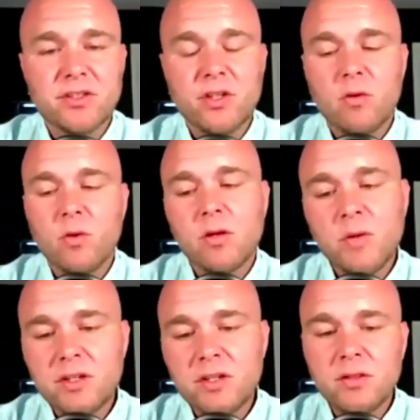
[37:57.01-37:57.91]
So what
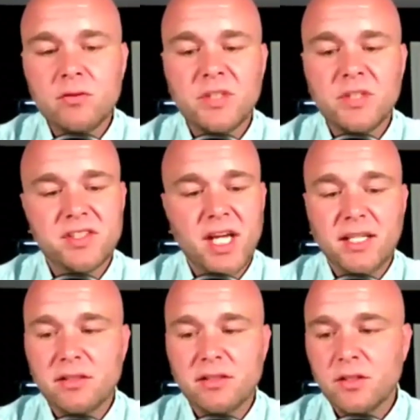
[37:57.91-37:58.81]
are we doing? We
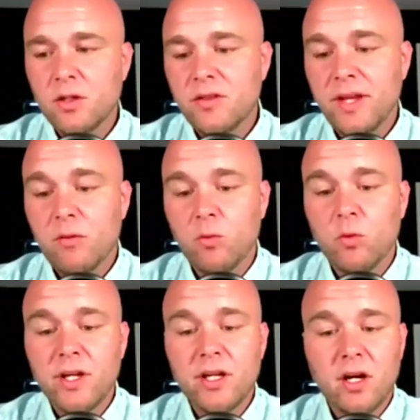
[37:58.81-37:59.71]
decided that
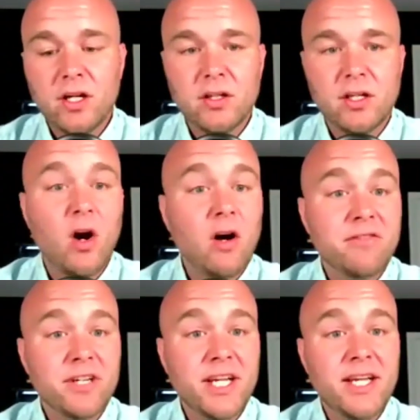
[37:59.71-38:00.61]
we are going to
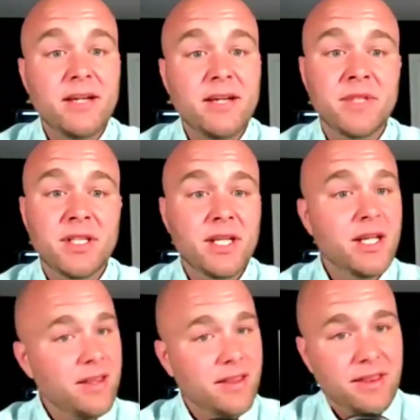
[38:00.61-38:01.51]
offer him
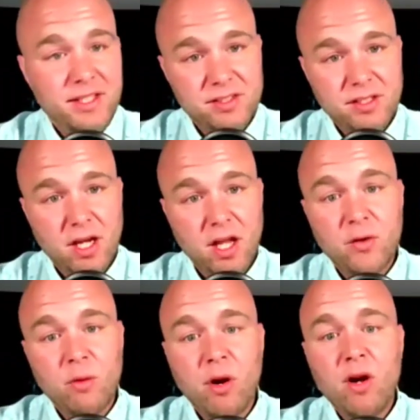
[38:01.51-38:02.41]
this
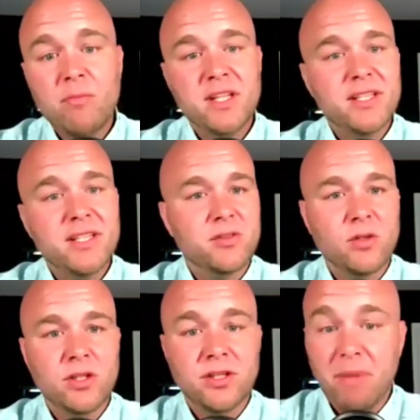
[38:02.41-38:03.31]
other apartment
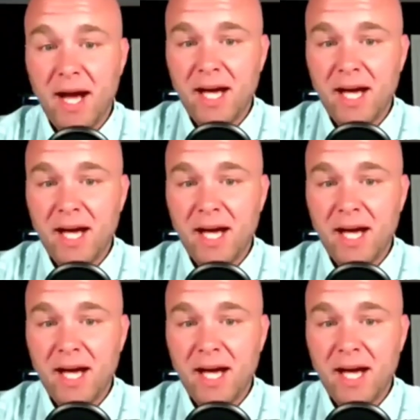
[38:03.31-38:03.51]
that's on the